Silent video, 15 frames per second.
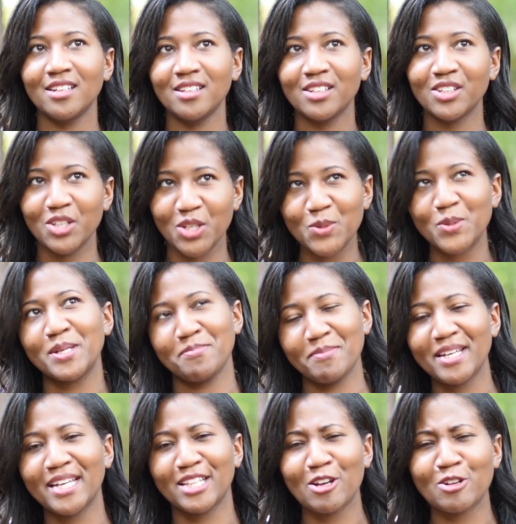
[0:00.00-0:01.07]
you would be
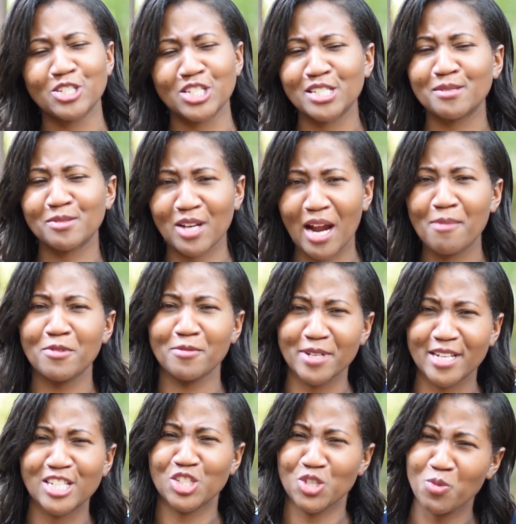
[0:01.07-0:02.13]
an OG subscriber
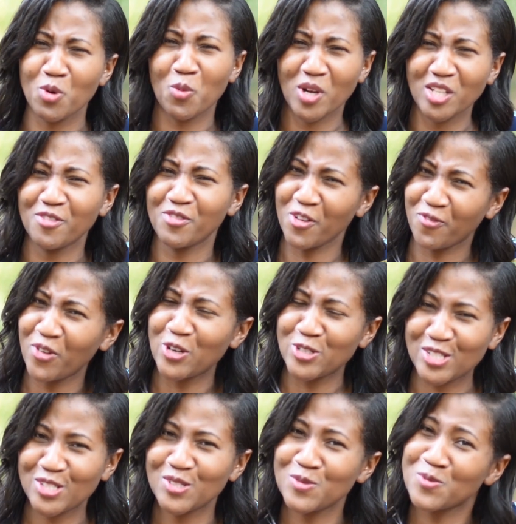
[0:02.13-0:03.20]
because you were one of the first
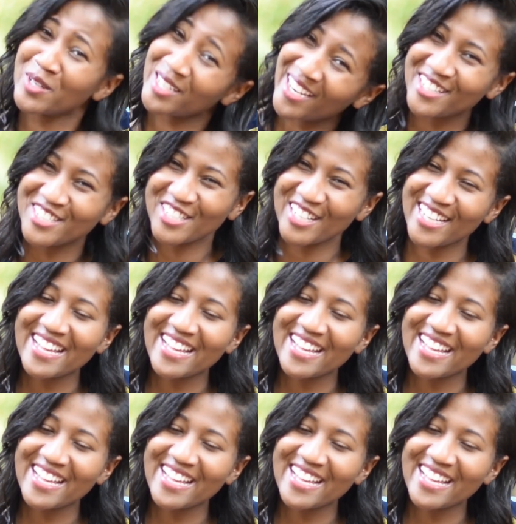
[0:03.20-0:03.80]
100.